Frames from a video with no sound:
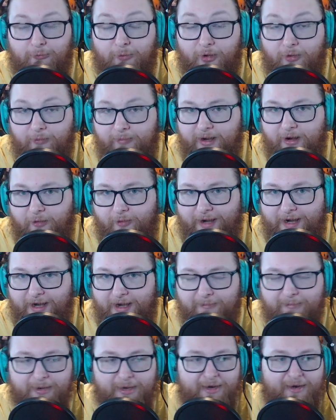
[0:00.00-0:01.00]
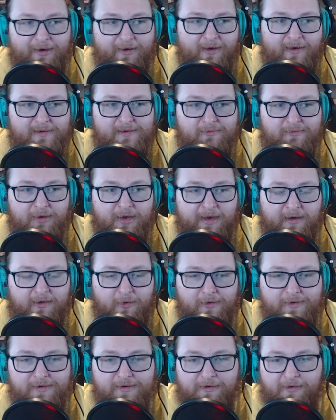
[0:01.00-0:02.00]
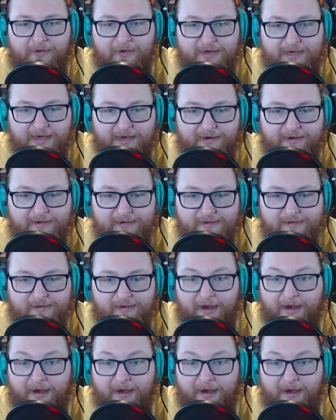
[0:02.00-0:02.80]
will be going up here as we get closer to the tins,